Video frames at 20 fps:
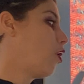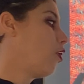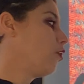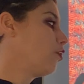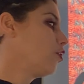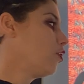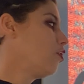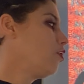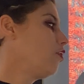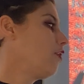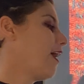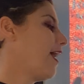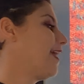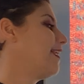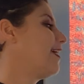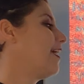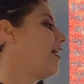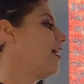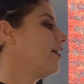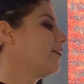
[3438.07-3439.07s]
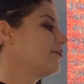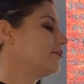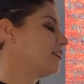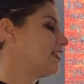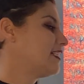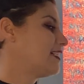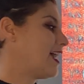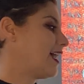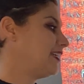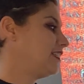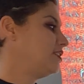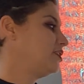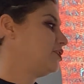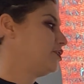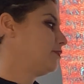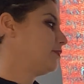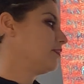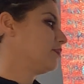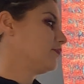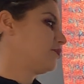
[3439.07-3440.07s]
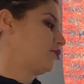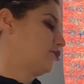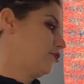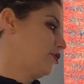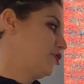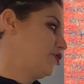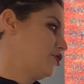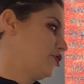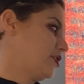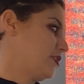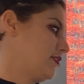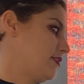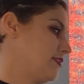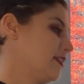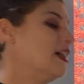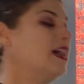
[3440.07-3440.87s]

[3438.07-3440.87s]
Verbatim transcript: total and 192 illustrations.